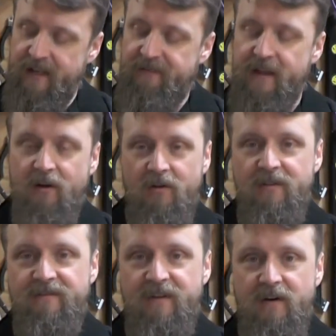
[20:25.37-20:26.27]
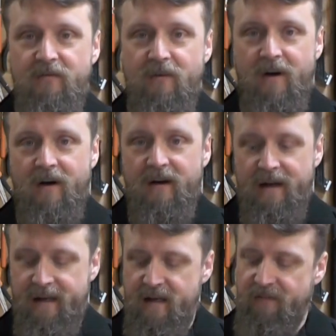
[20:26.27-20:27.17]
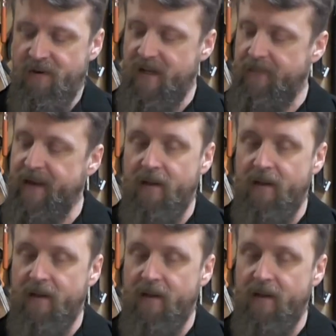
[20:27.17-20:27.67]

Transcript: that if I hold the phone wrong, I cover it up.